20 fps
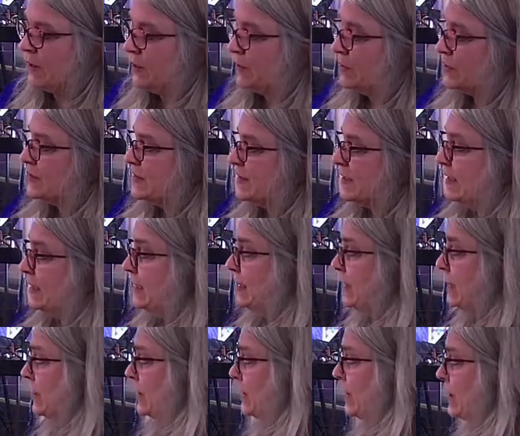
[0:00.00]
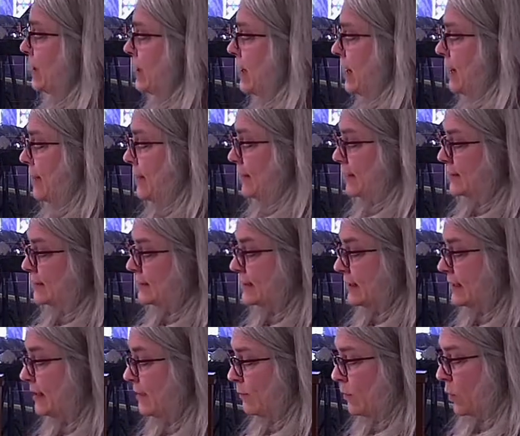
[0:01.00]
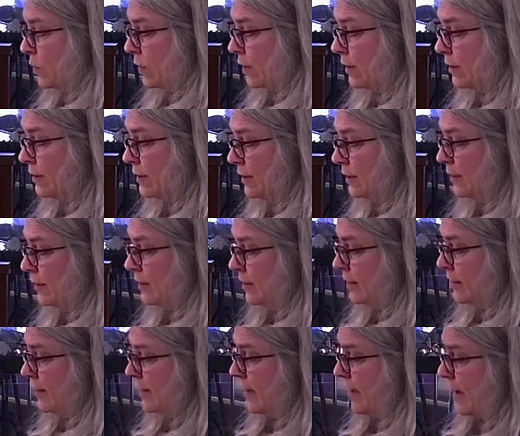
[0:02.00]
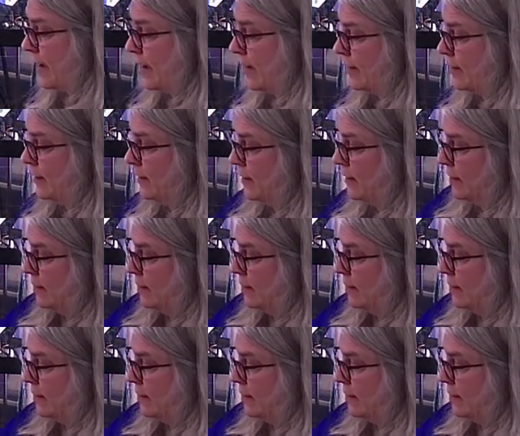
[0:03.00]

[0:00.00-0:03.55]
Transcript: You'll see here on this keyboard that